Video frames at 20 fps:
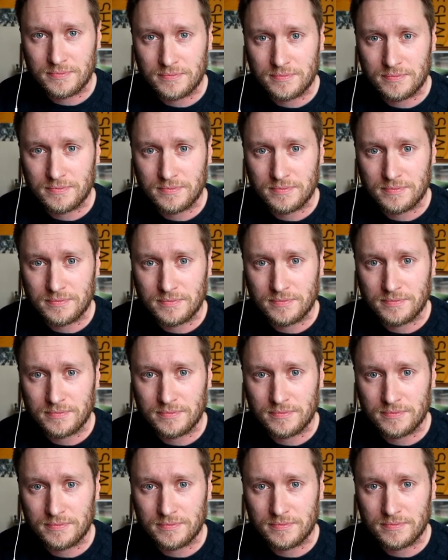
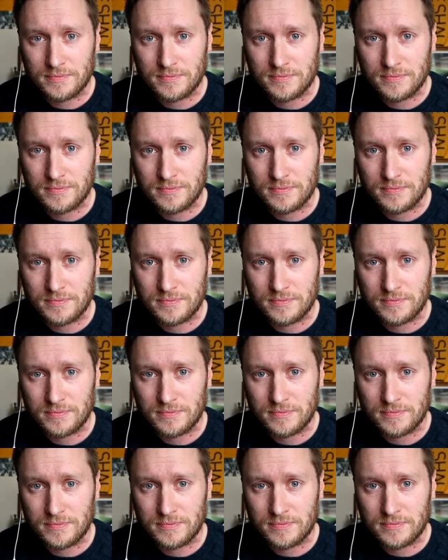
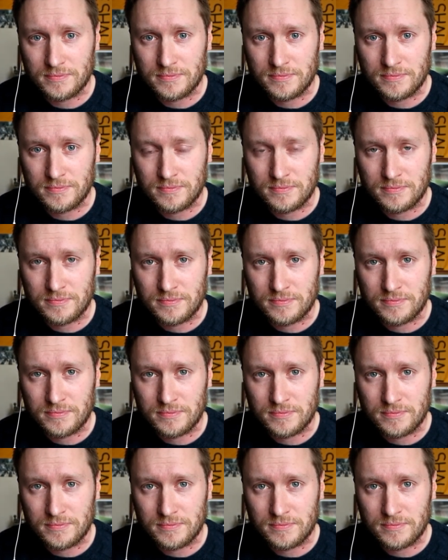
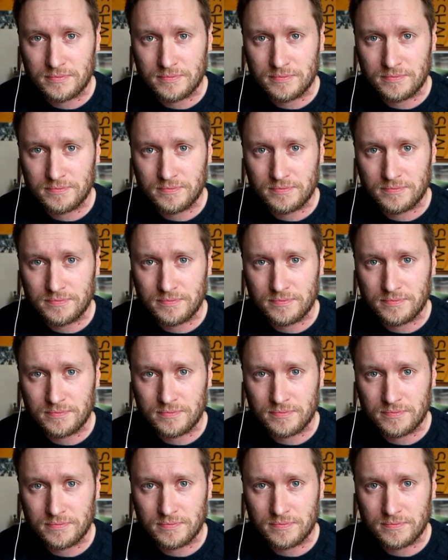
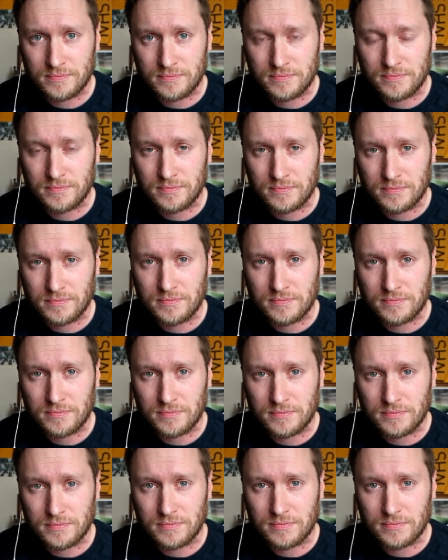
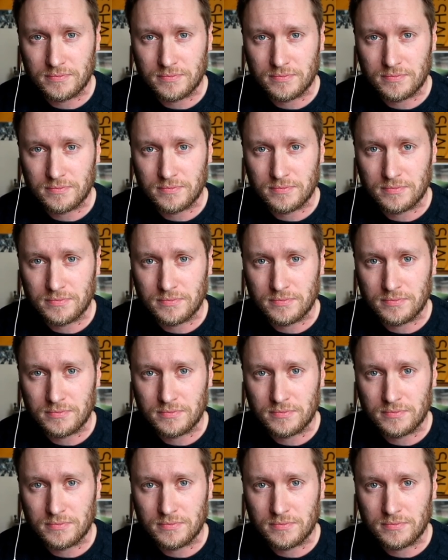
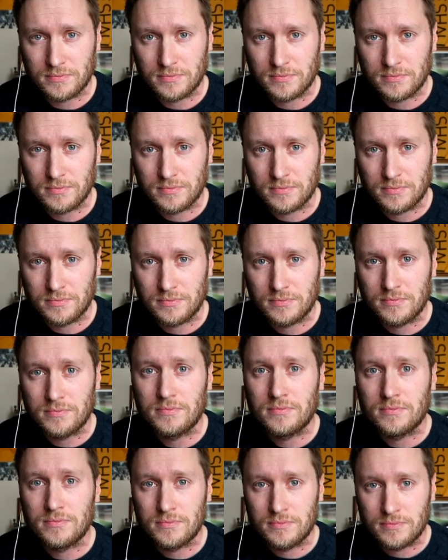
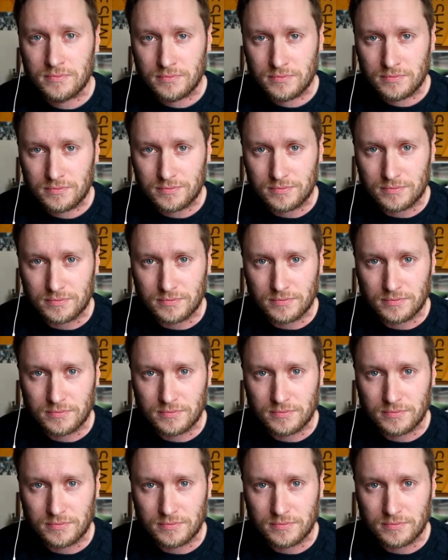(silent)